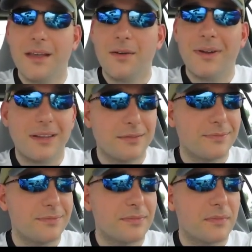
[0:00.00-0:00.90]
well,
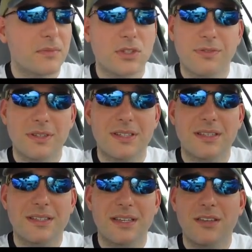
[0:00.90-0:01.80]
suffice it
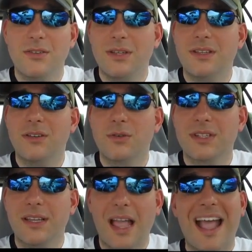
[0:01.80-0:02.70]
to say, you need to go
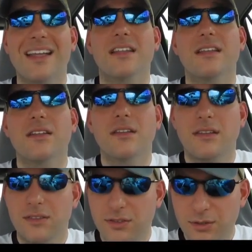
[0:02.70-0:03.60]
see it. And then an
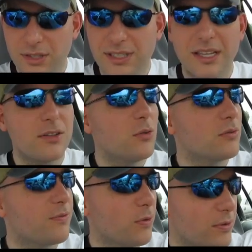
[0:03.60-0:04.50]
interesting
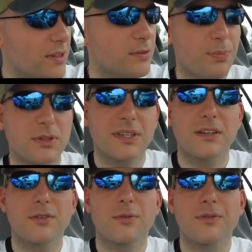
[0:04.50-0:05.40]
note for this
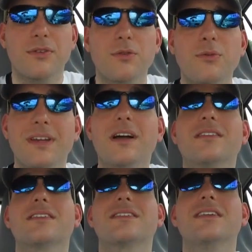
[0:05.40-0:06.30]
particular review, we
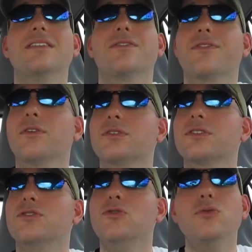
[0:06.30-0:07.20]
got to see the first
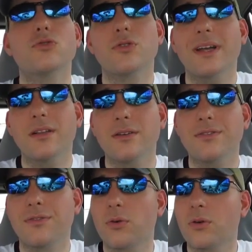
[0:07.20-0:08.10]
new trailer
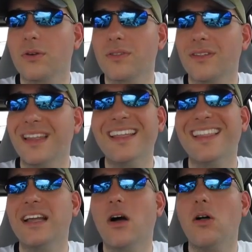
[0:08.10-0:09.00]
for the
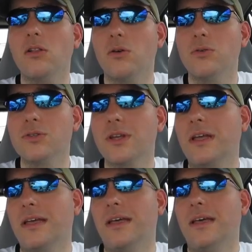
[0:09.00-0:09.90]
Deadly Hallows.
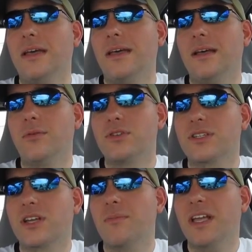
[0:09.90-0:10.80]
which
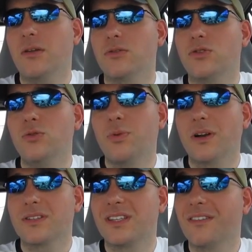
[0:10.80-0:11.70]
is coming out in two
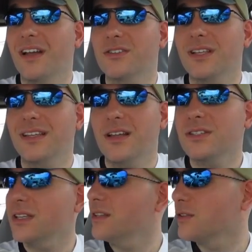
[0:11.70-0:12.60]
parts. They've actually
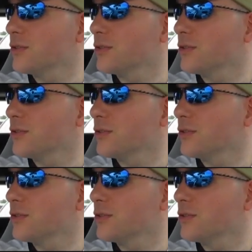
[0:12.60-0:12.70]
announced it in the